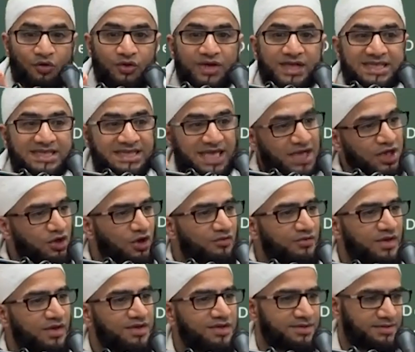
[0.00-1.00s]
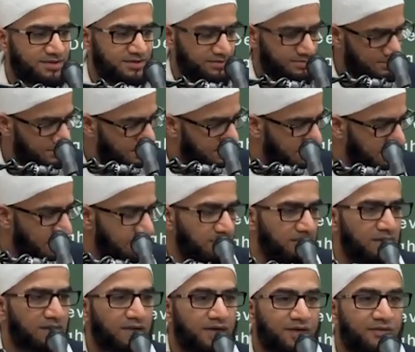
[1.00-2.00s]
for the sake of others.
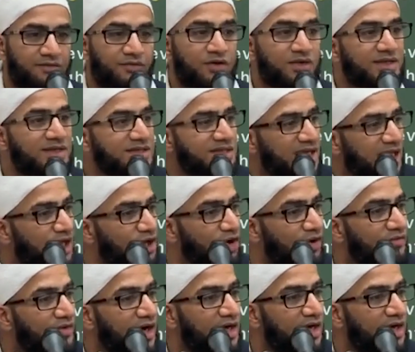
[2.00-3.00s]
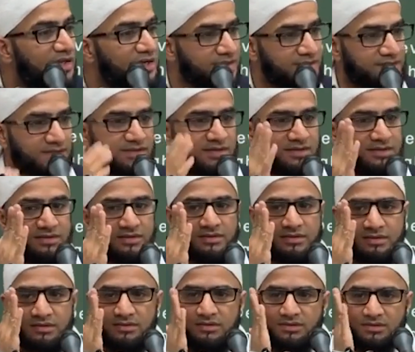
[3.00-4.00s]
For the sake of others.
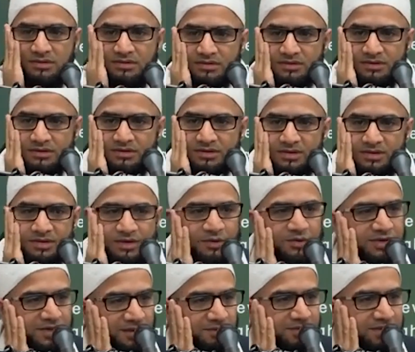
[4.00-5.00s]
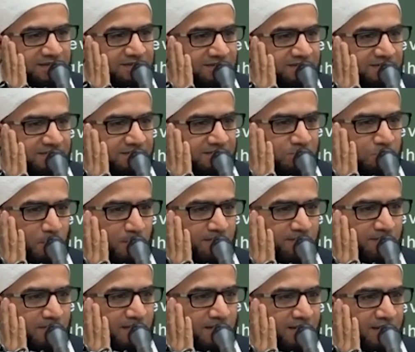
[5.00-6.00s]
You know what that means?
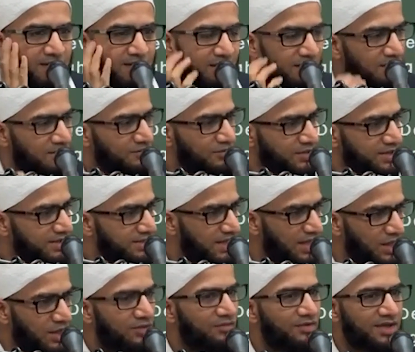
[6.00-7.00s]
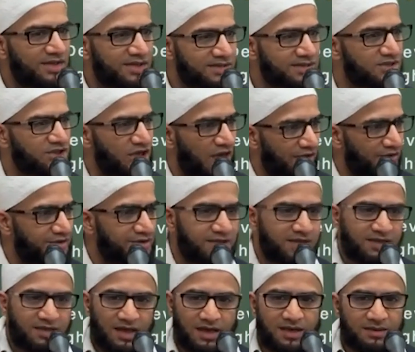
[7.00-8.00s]
For the sake of others,
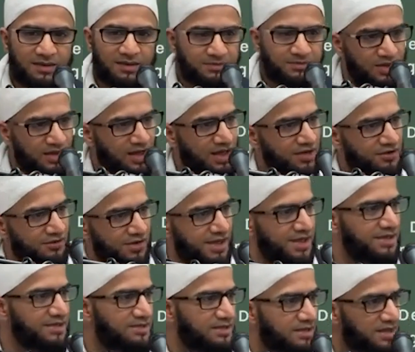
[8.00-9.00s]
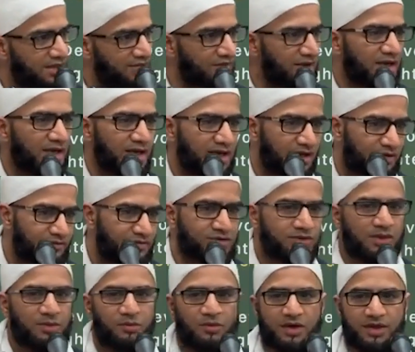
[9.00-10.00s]
charity, alhamdulillah, great. Giving a
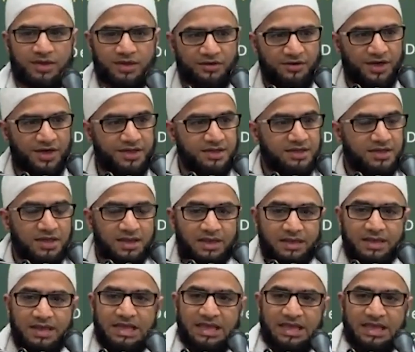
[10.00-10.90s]
gift to someone, great.